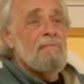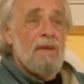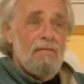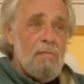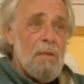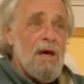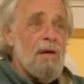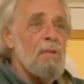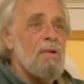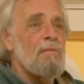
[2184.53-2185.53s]
You have to be
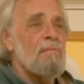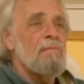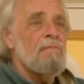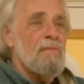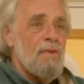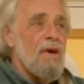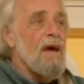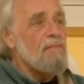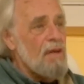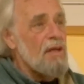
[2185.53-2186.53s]
humble. You
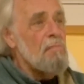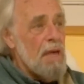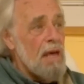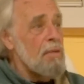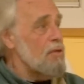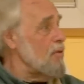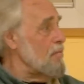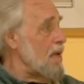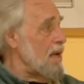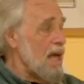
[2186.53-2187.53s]
have to be able to
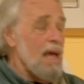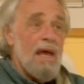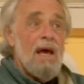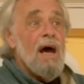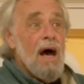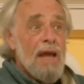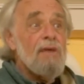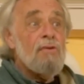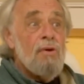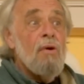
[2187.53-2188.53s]
admit, hey, I
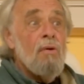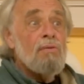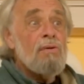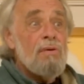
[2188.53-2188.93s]
don't know.